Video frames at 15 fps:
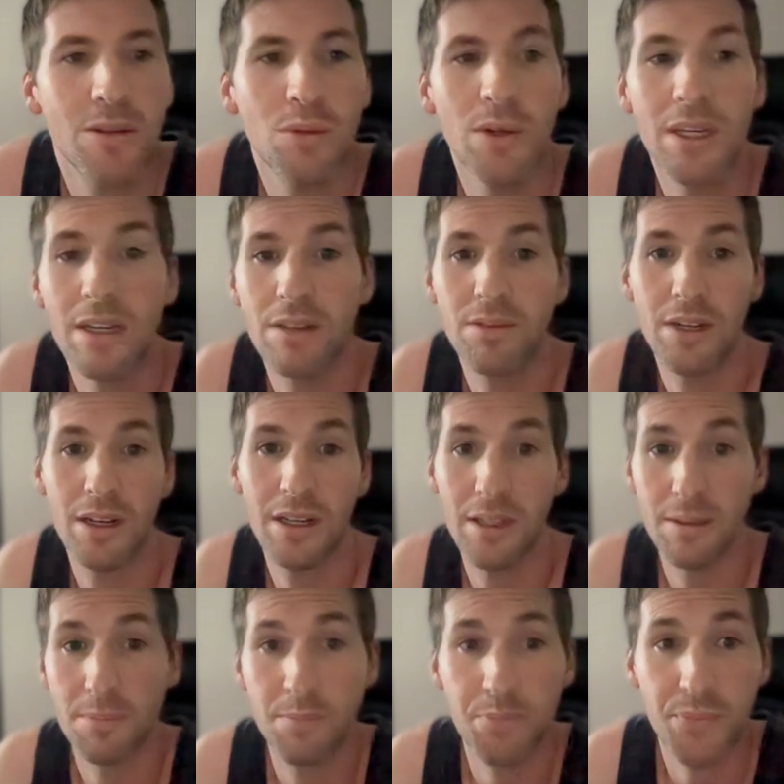We have
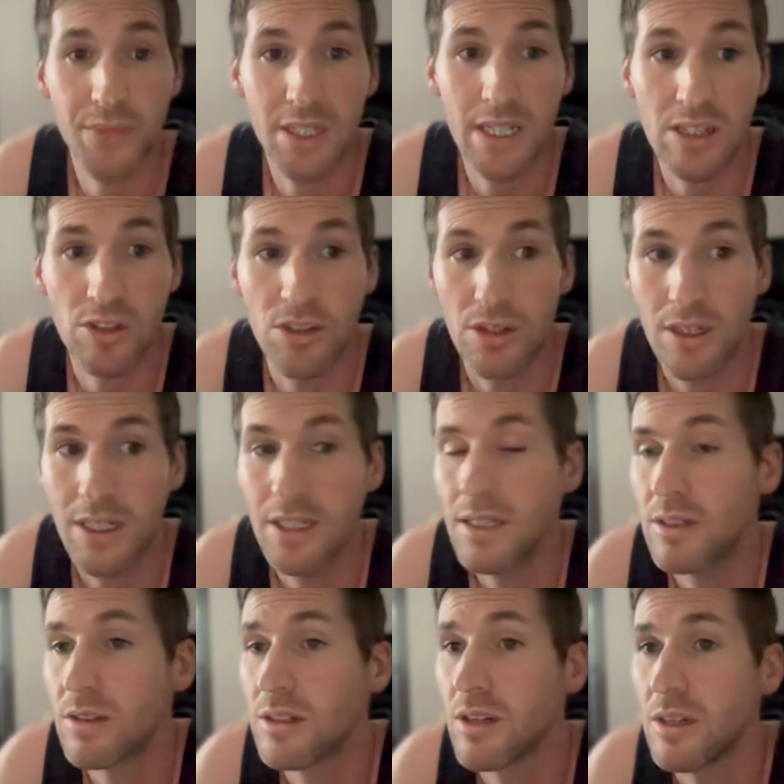a dictionary
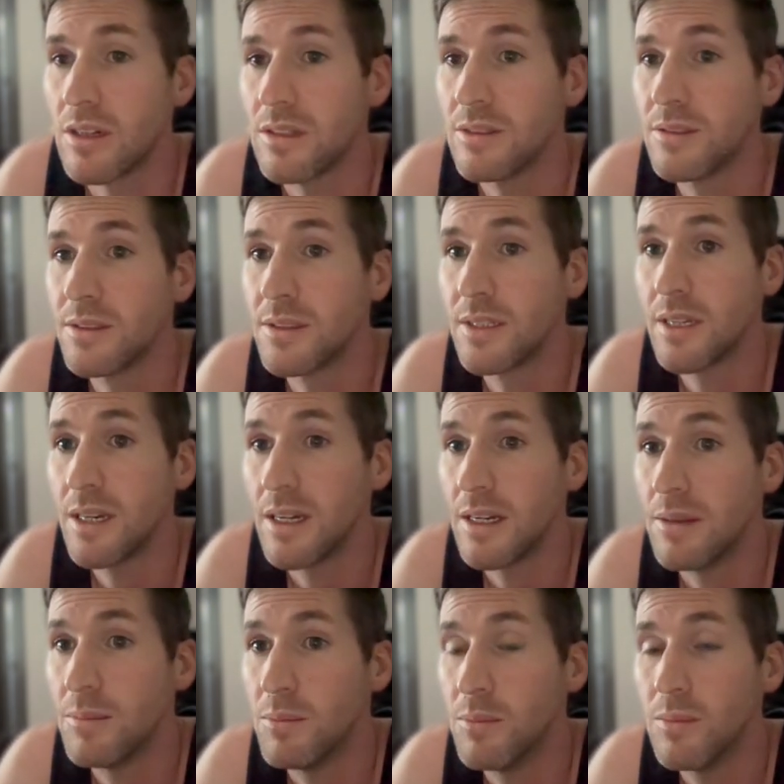here called
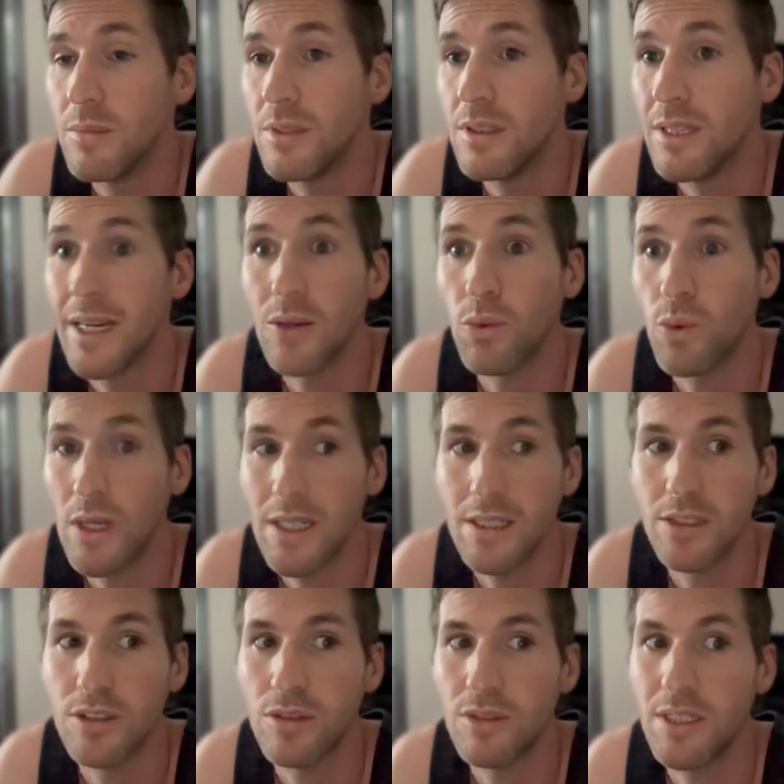net weight.
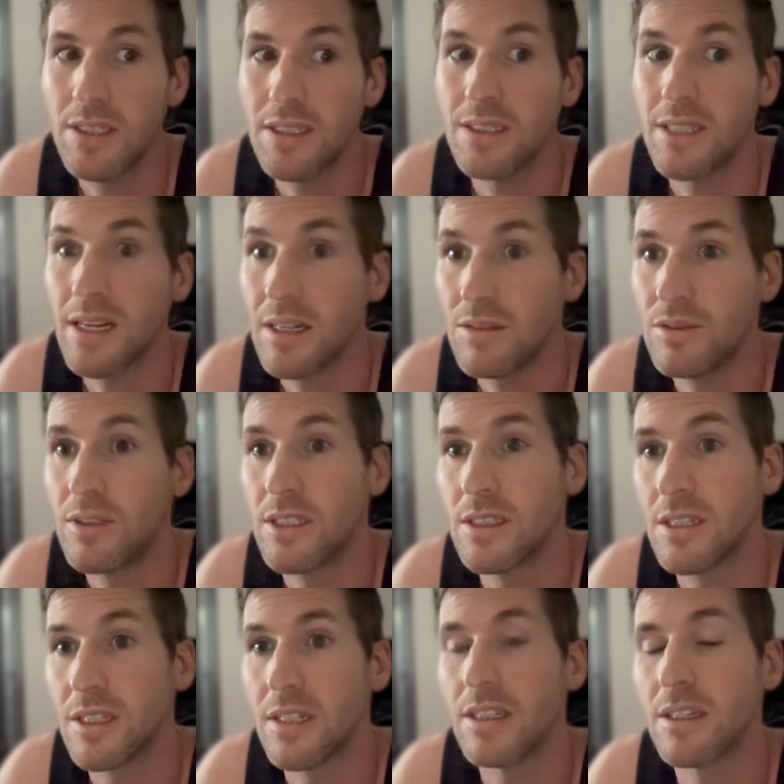So this is every
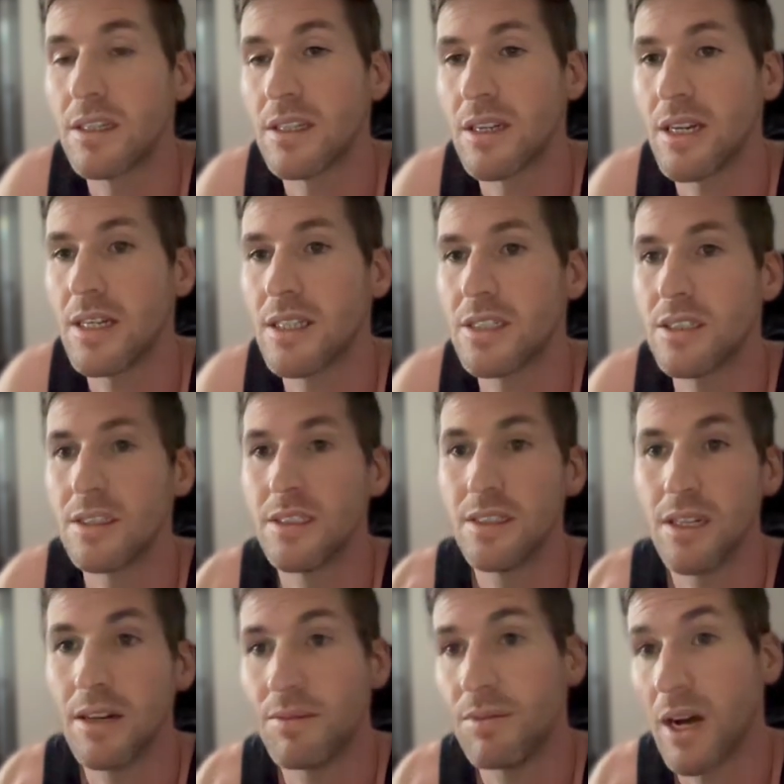single connection,
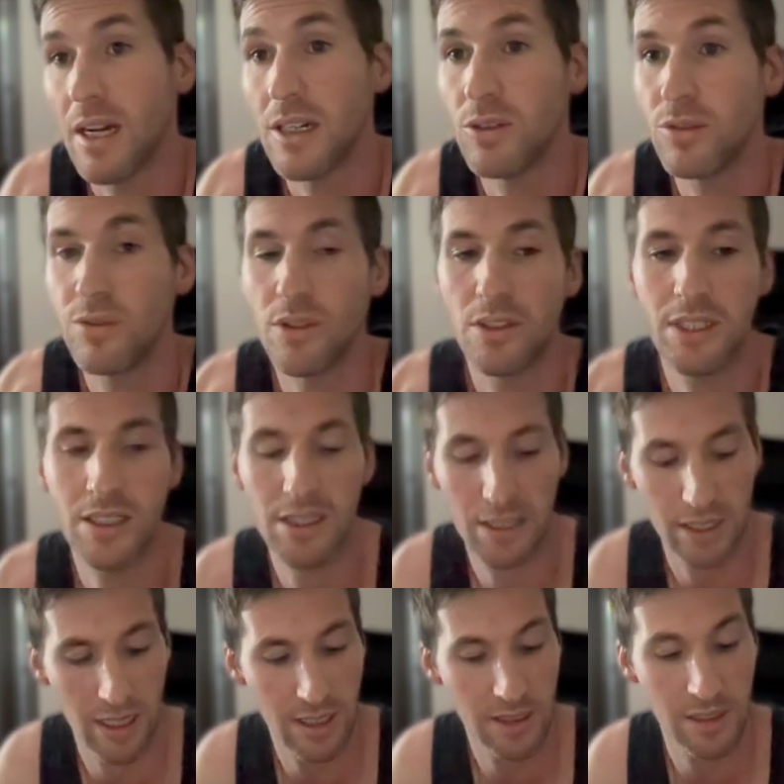value for each
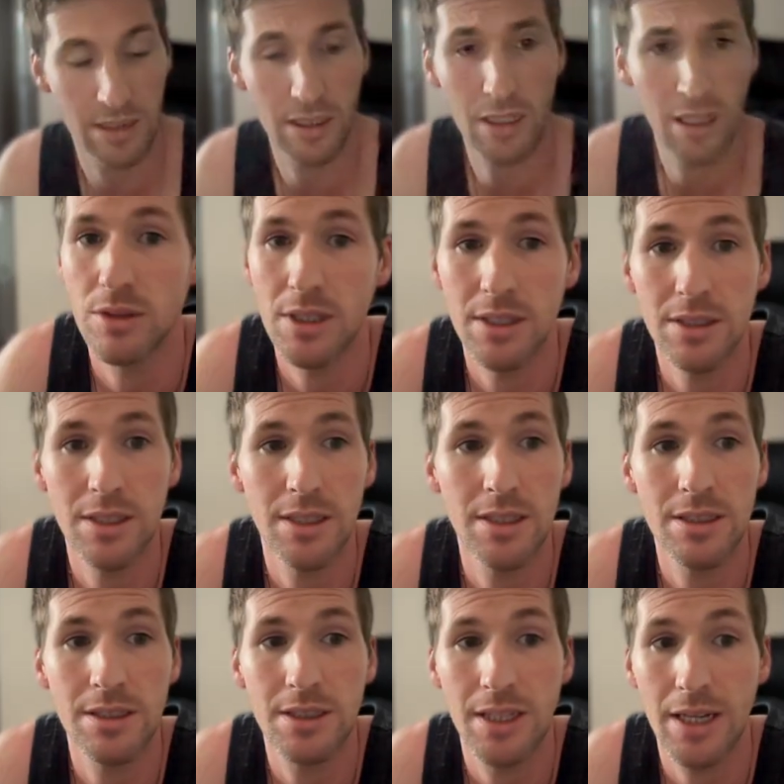connection. This
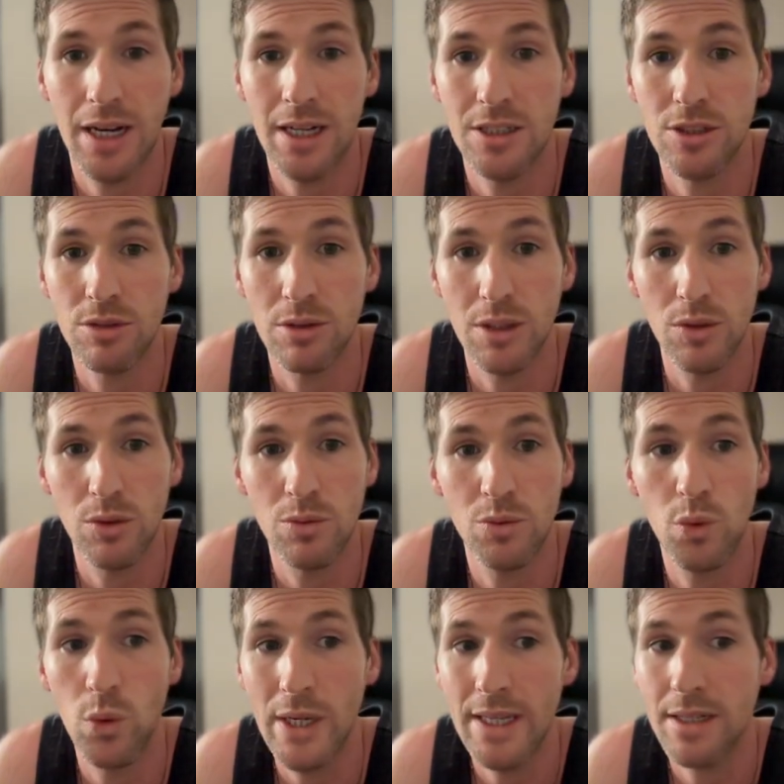is the actual
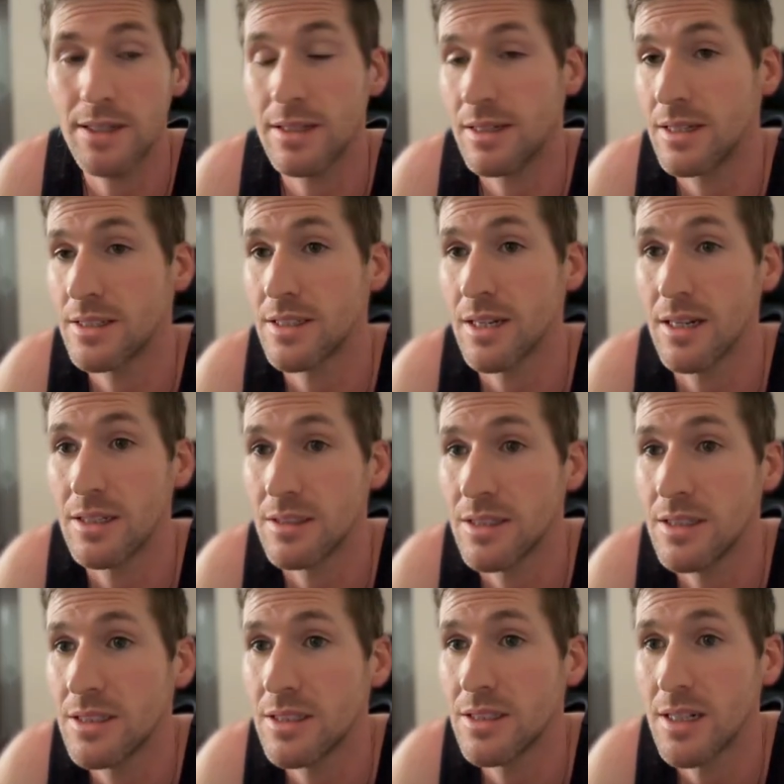weight
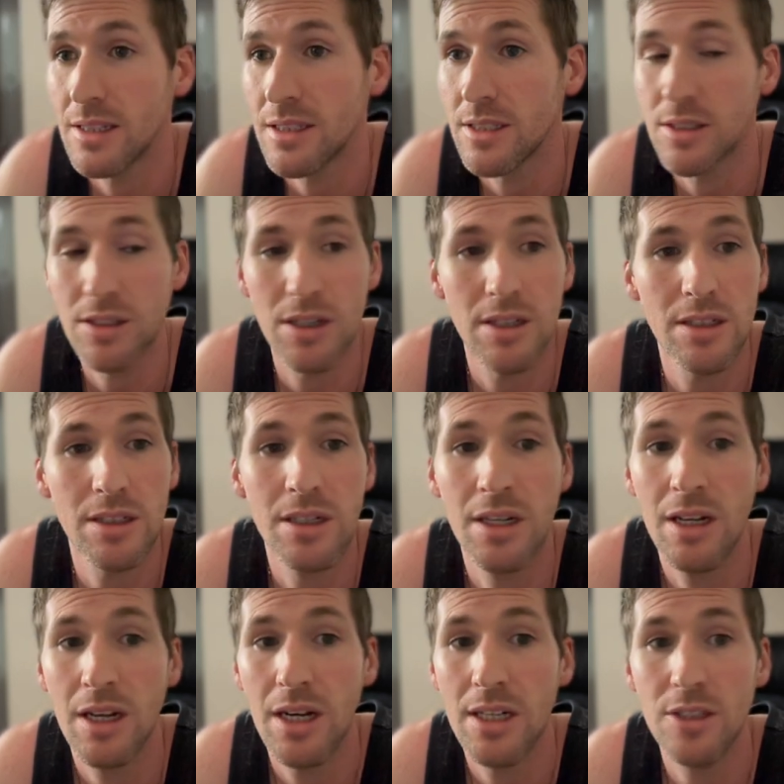initialization at the start,
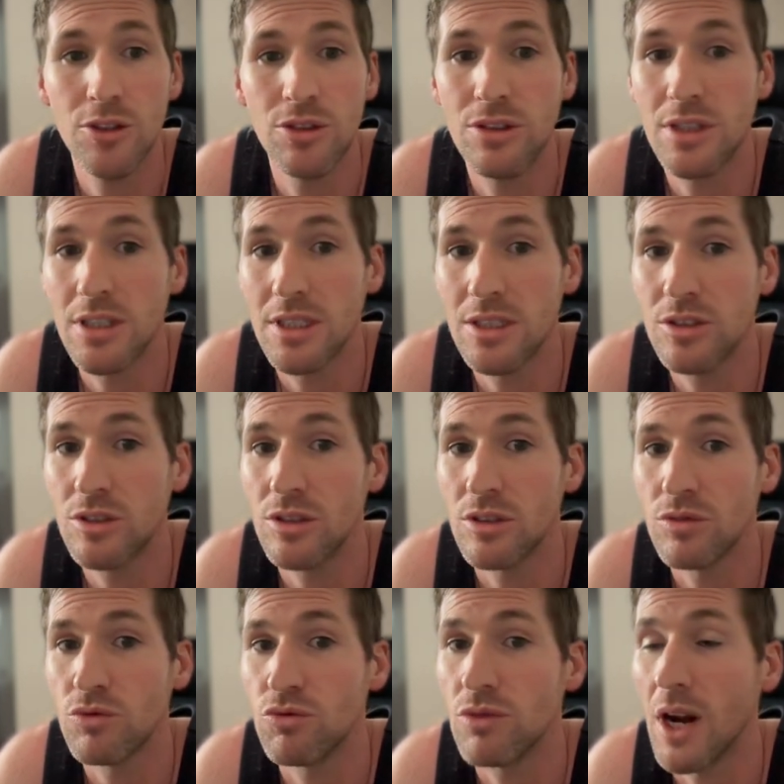and you can see it's
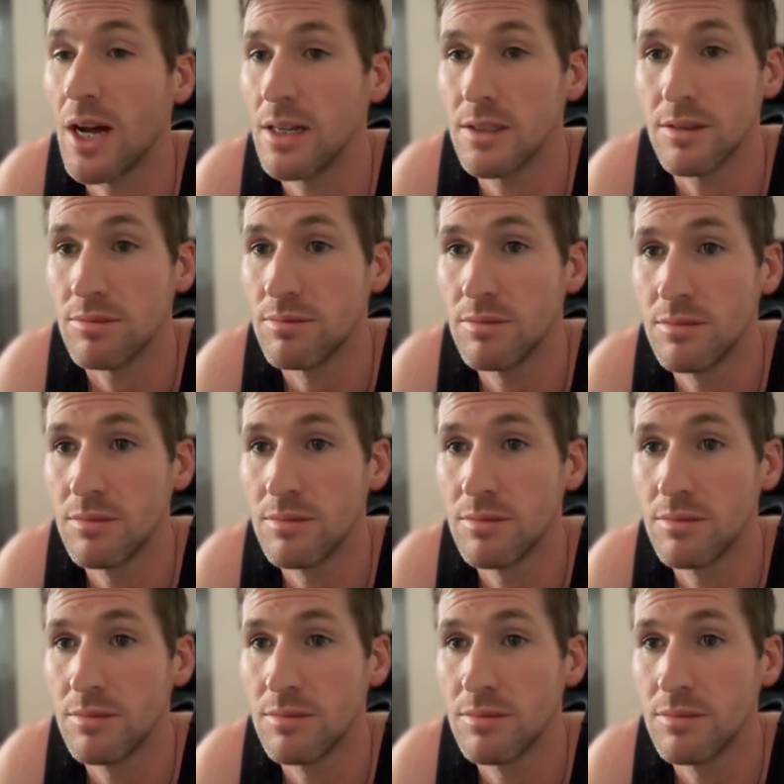just random.